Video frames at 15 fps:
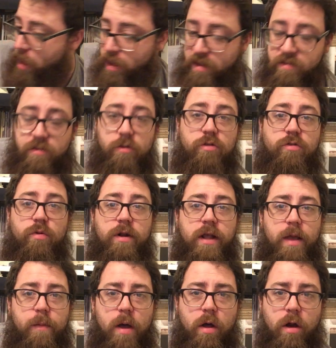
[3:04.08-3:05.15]
his newest one
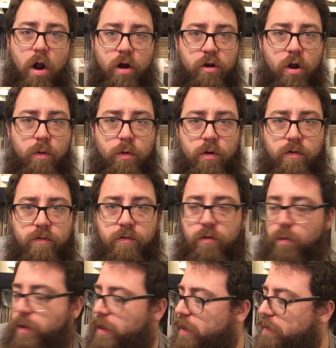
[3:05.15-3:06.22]
came out in October of
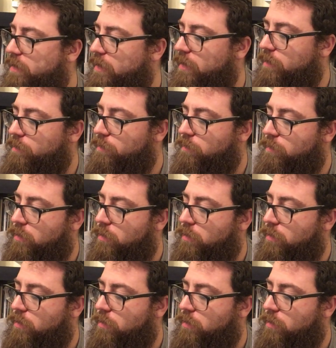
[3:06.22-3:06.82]
2018.